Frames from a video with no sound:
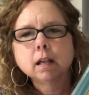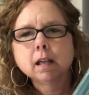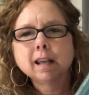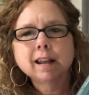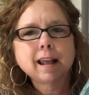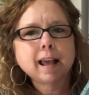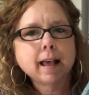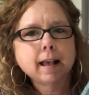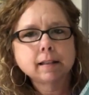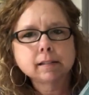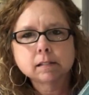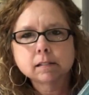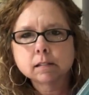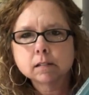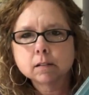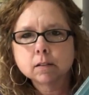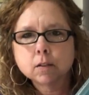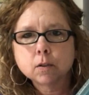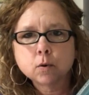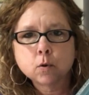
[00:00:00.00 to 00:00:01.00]
it
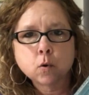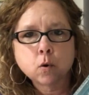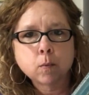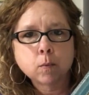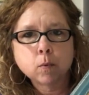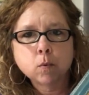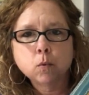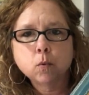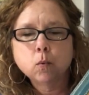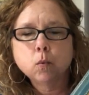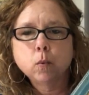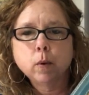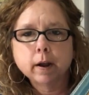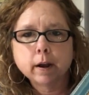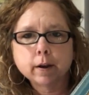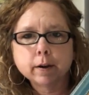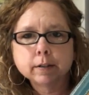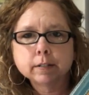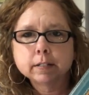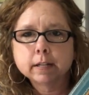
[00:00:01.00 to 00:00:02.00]
has the normal
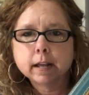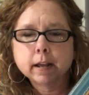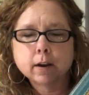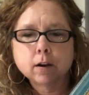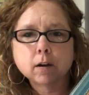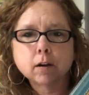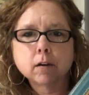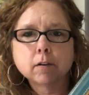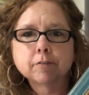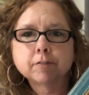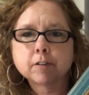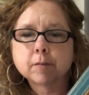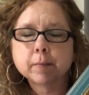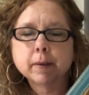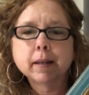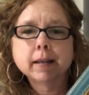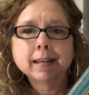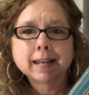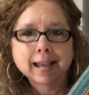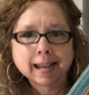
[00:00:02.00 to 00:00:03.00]
wear and tear from
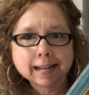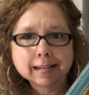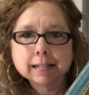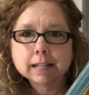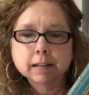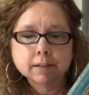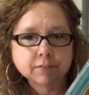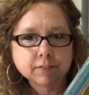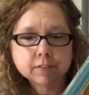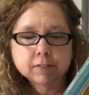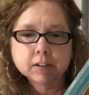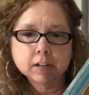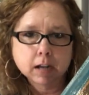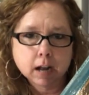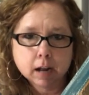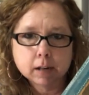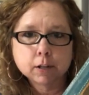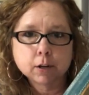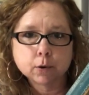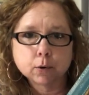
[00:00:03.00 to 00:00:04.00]
a
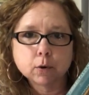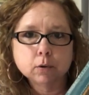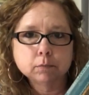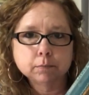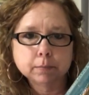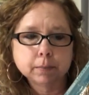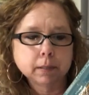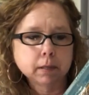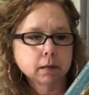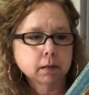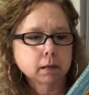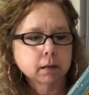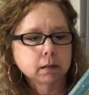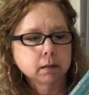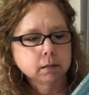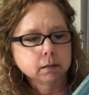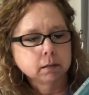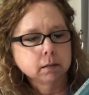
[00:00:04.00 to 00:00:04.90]
1959 year old book.